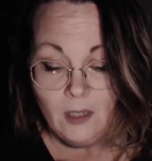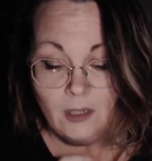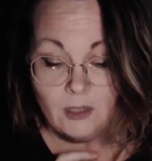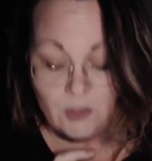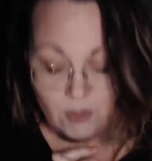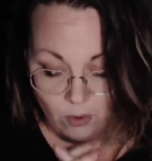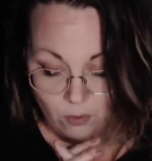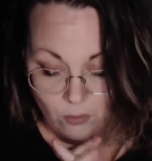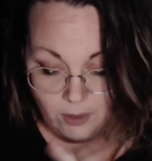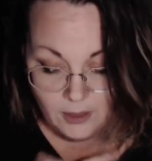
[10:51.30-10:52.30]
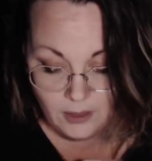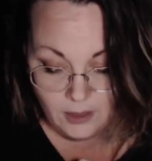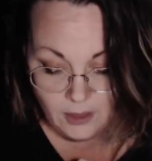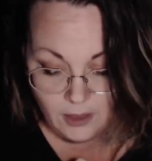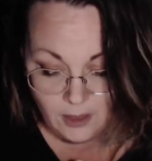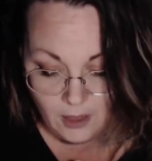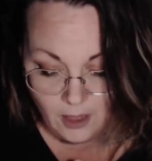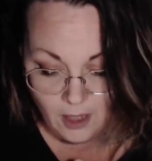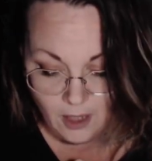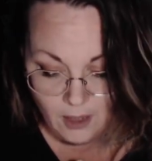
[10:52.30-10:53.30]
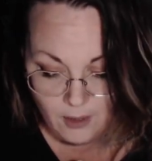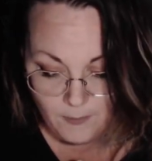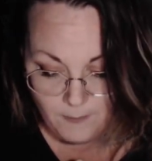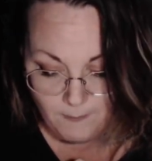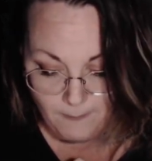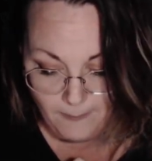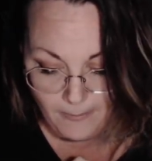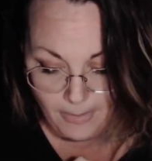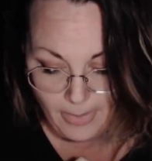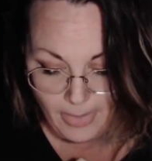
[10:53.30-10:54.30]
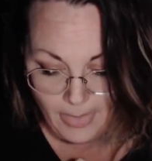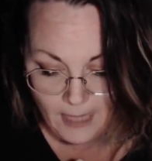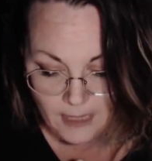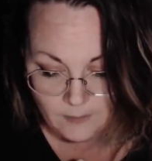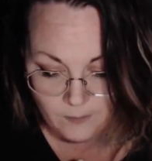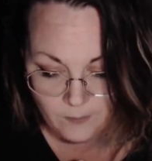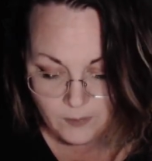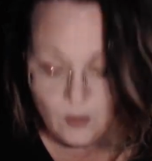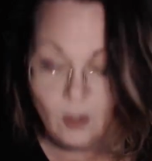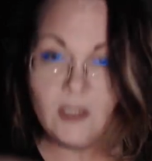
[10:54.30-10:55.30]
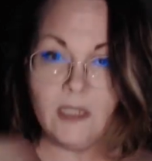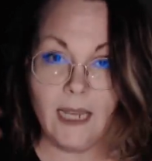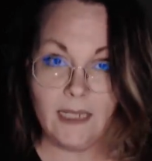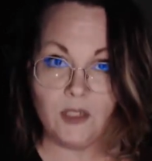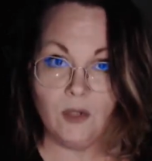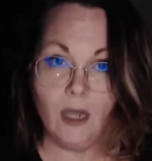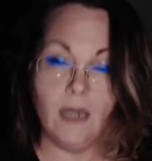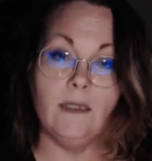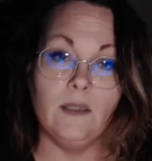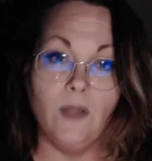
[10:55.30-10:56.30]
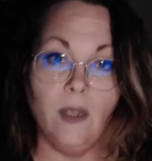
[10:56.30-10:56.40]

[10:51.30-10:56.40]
So, um, so I'll just ask you guys,